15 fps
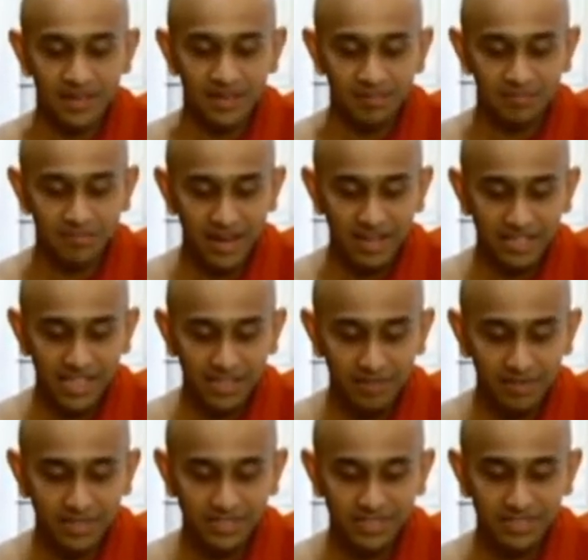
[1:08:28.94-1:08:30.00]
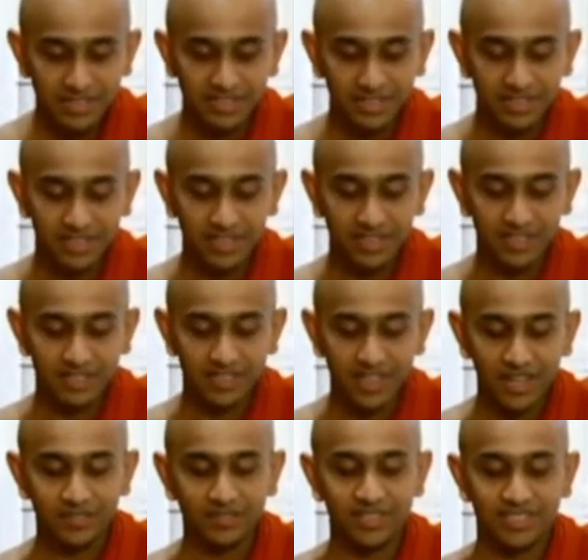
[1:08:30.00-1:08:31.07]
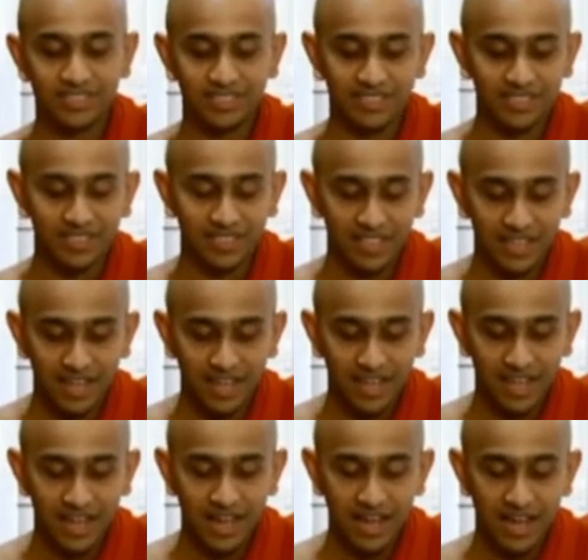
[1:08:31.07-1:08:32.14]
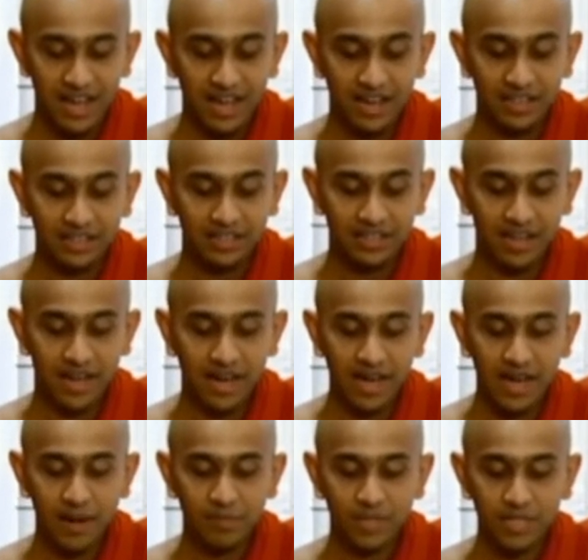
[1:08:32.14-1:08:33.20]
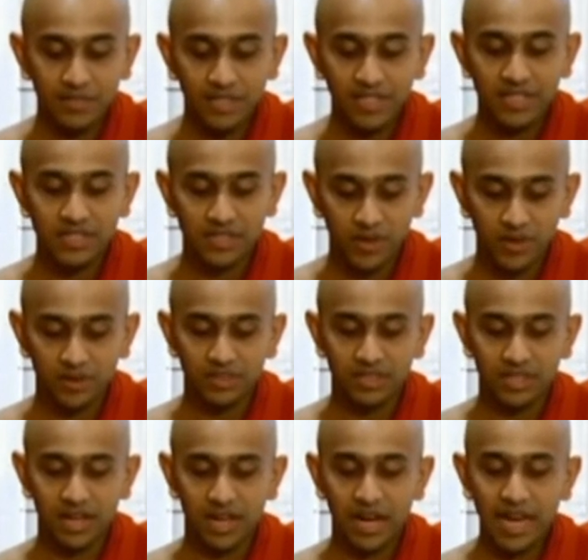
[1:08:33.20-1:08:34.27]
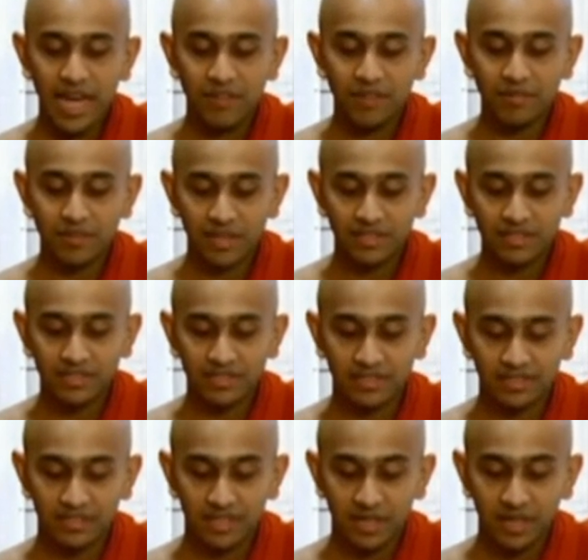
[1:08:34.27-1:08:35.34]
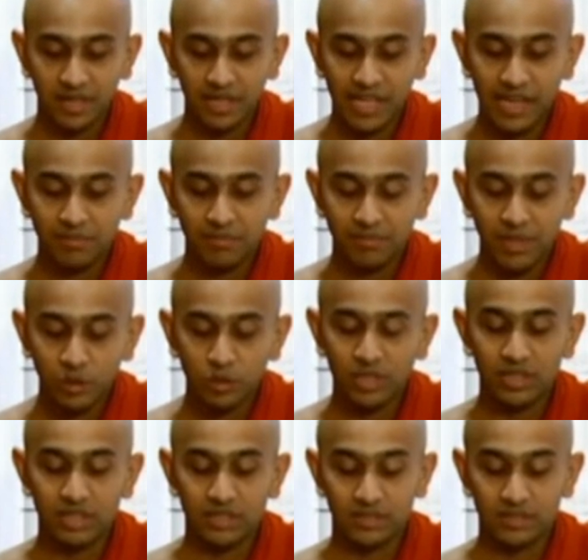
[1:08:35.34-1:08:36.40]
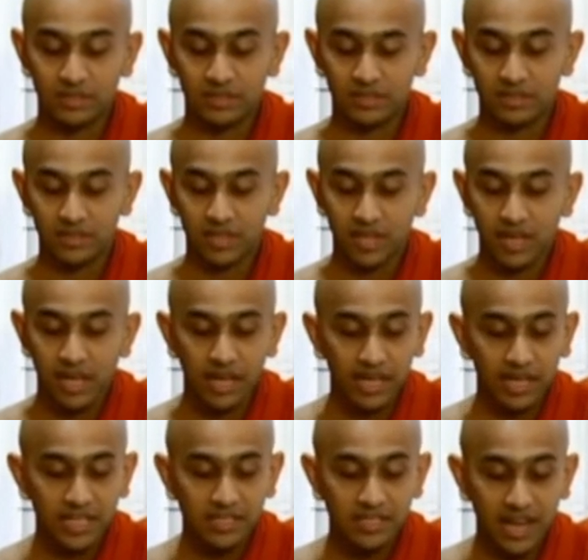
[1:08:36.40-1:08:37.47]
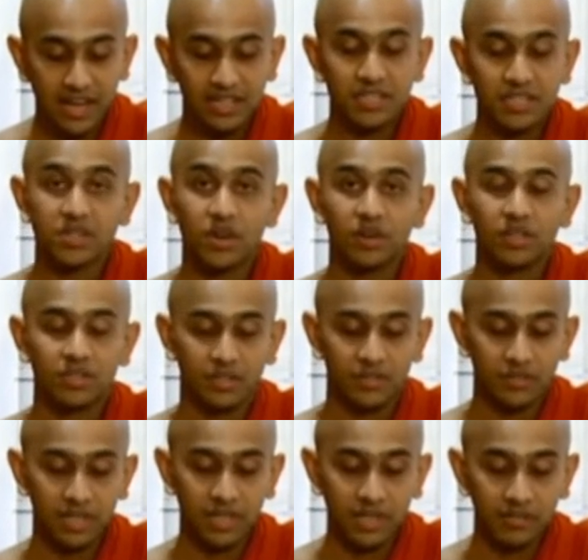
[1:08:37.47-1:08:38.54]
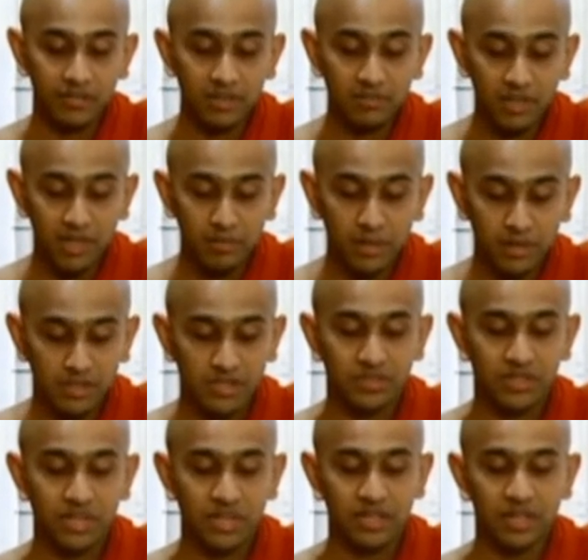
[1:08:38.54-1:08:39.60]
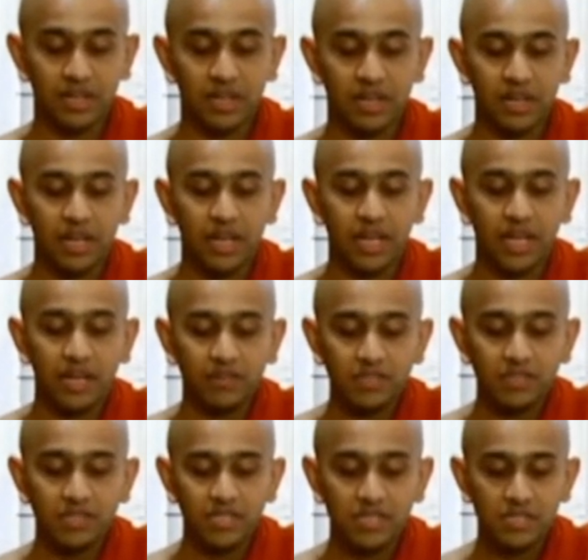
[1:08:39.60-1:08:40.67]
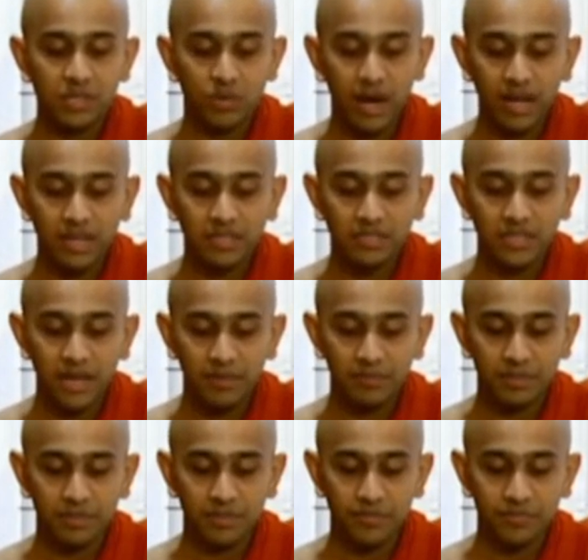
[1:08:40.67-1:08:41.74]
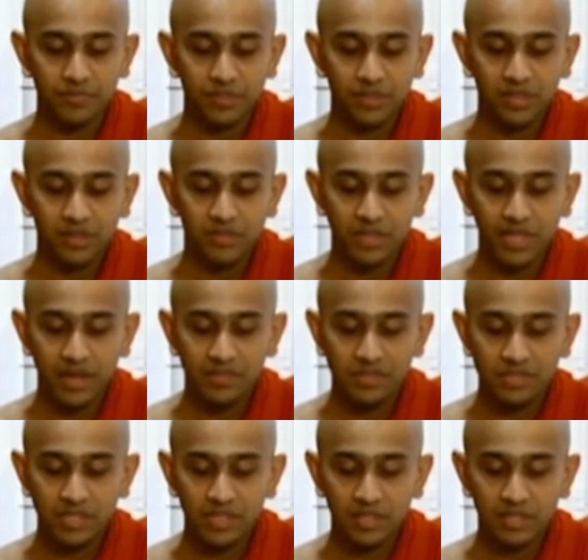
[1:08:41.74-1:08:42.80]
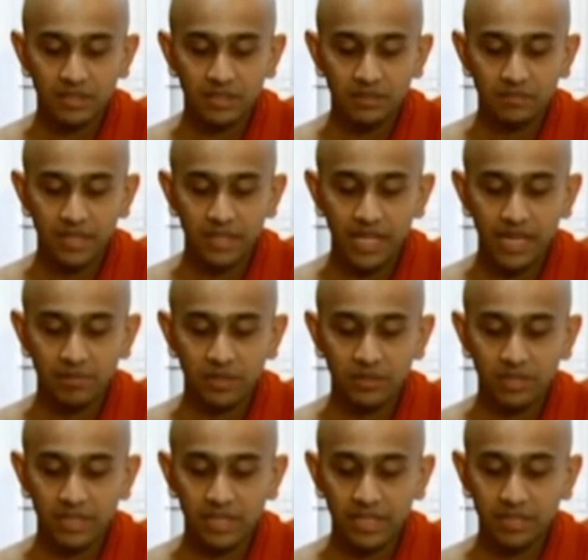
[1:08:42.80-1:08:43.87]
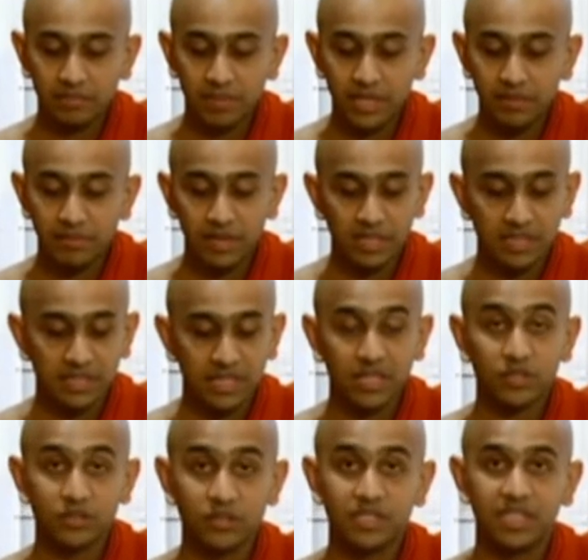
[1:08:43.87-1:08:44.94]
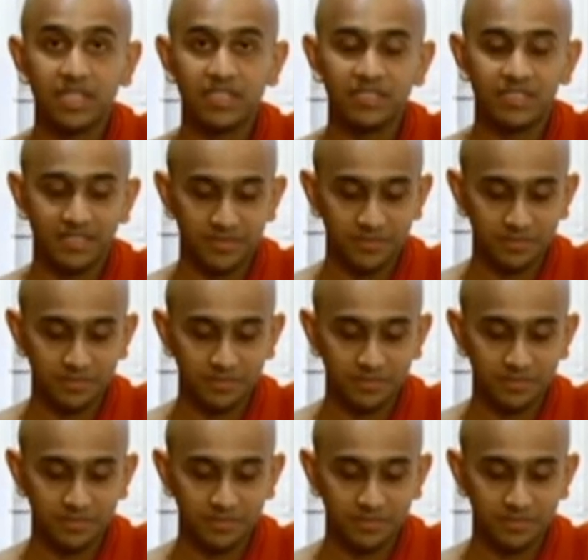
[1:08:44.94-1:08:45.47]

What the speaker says: My name is Ganuli and I am 11 years old. I have a brother named Methula. He is 9 years old. We live in Melbourne, Australia. Ever since the virus happened, we have still been able to collect many merits and good deeds.